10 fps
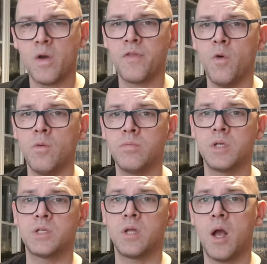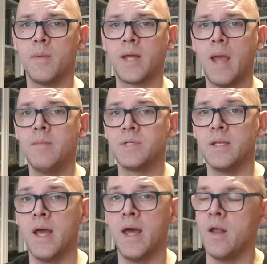I thought, just a couple of games
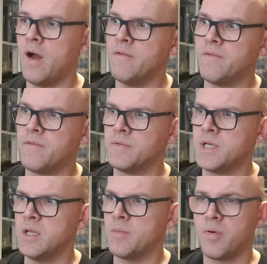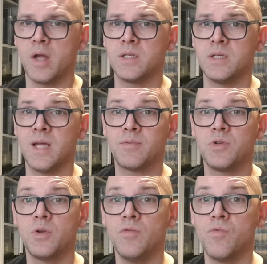in there that I've seen the prices
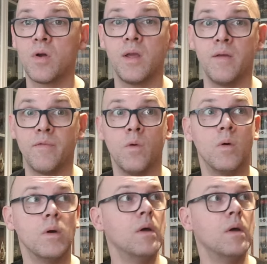absolutely rocket for.